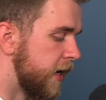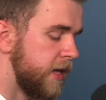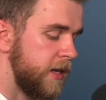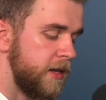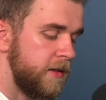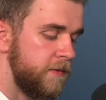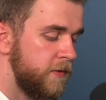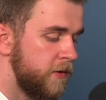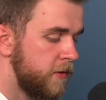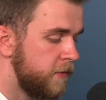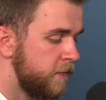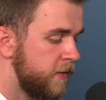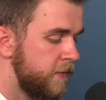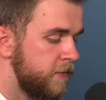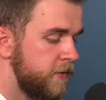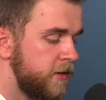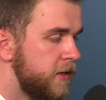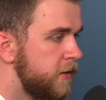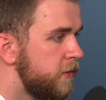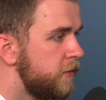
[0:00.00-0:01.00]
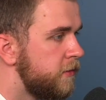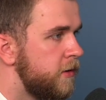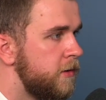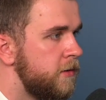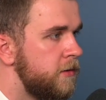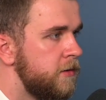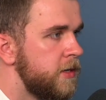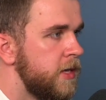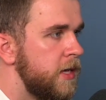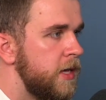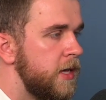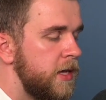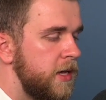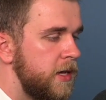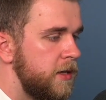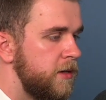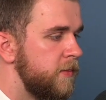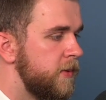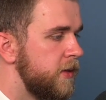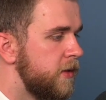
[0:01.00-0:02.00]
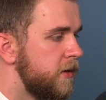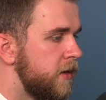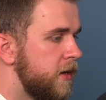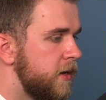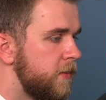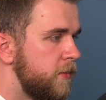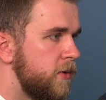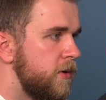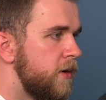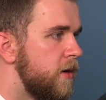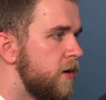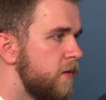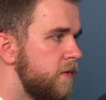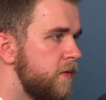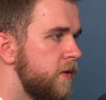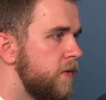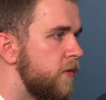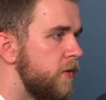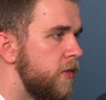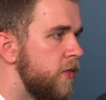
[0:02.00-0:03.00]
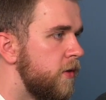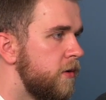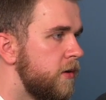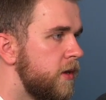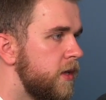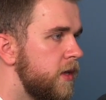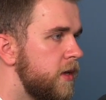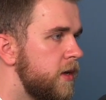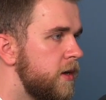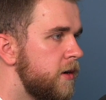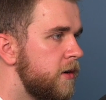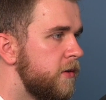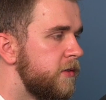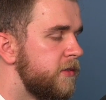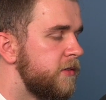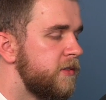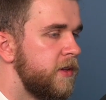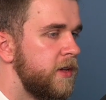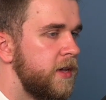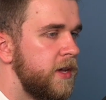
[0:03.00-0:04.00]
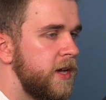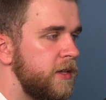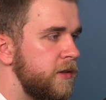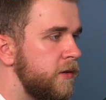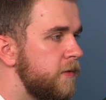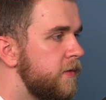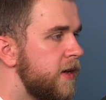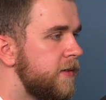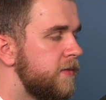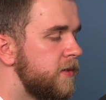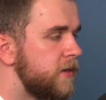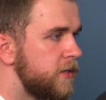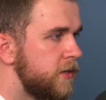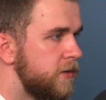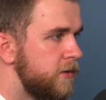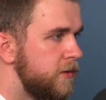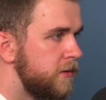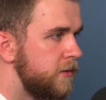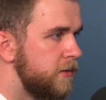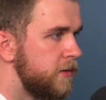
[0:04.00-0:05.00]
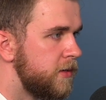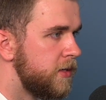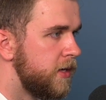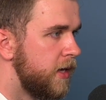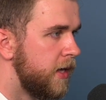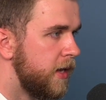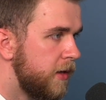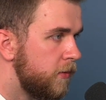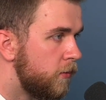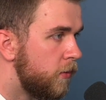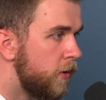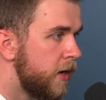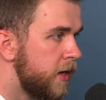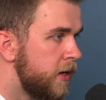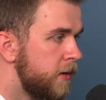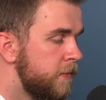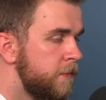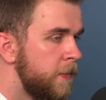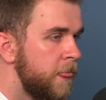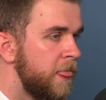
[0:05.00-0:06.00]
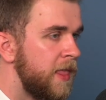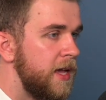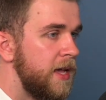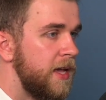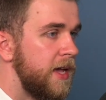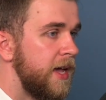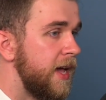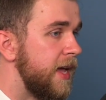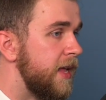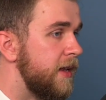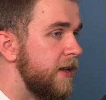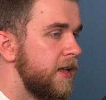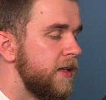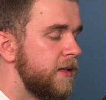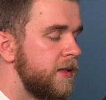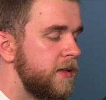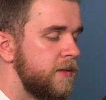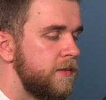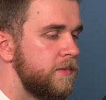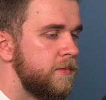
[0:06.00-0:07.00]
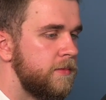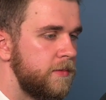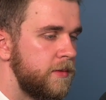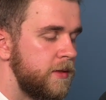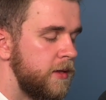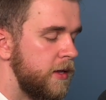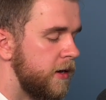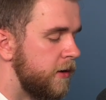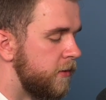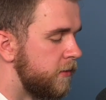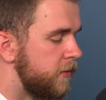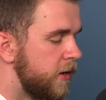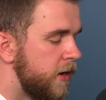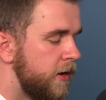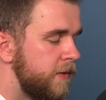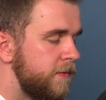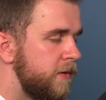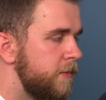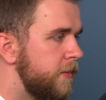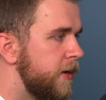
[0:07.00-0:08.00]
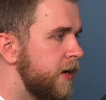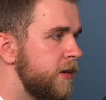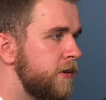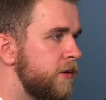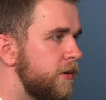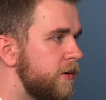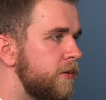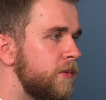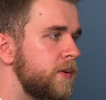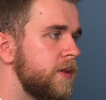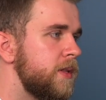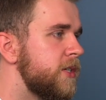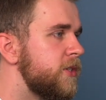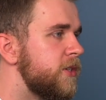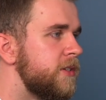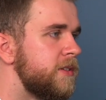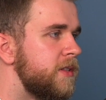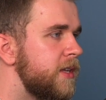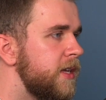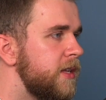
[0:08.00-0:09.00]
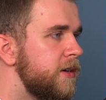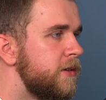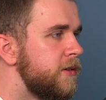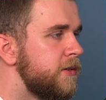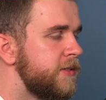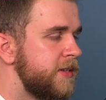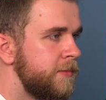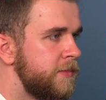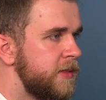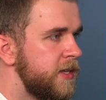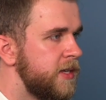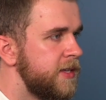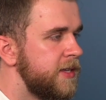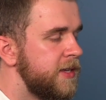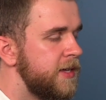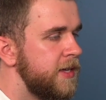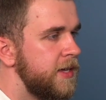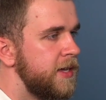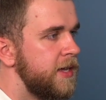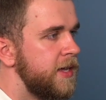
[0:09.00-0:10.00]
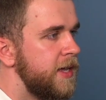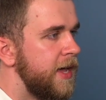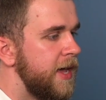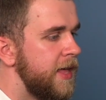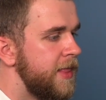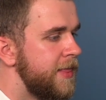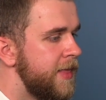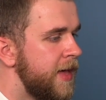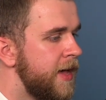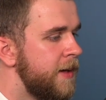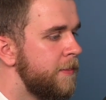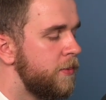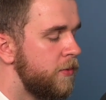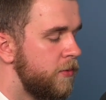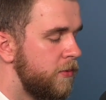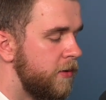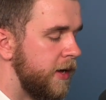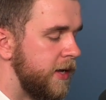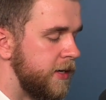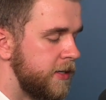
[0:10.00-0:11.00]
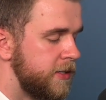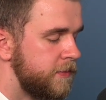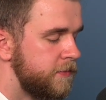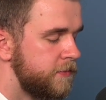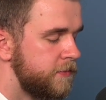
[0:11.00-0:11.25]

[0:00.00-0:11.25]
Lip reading: And if you're 50 years old and you've been looking at pornography for 30 years and you've never told anyone, and, God forbid you're a religious leader or something, at that point,